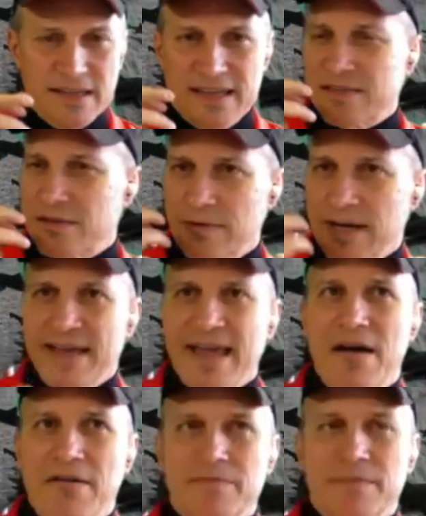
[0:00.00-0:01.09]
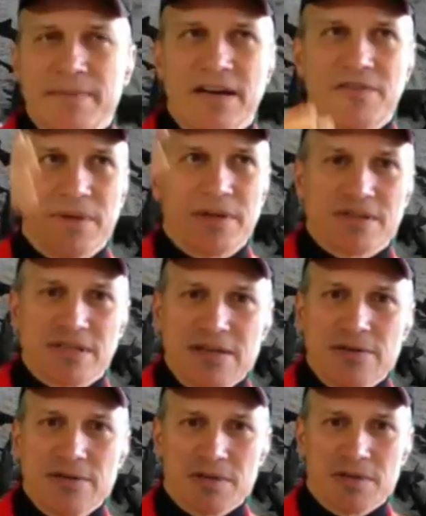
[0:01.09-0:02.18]
get the reg out of my mouth because I
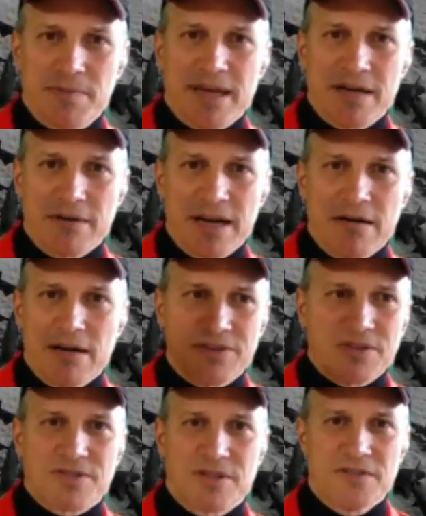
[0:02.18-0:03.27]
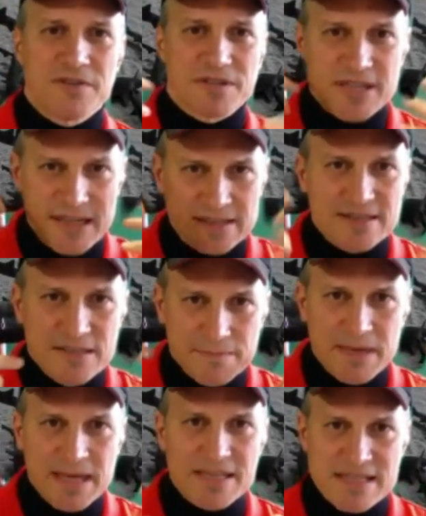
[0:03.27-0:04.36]
knew there was better air at the surface, and it didn't
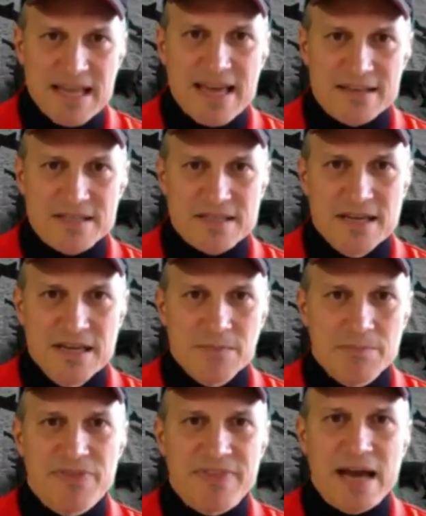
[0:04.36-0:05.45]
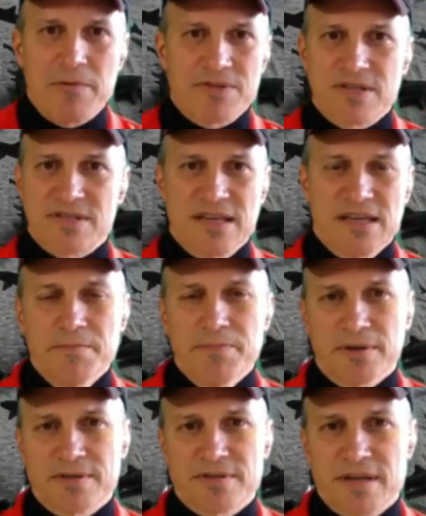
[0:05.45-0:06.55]
make sense. But that was just the
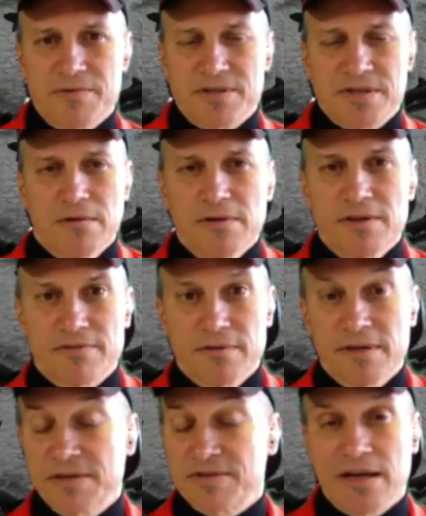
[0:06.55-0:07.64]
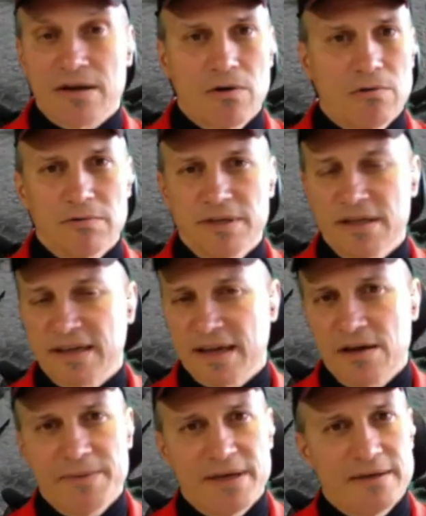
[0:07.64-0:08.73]
impulse I was going through, and I was like, "Holy
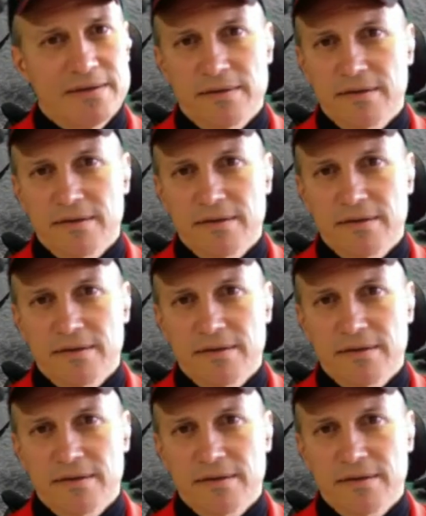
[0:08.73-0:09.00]
cow, man!"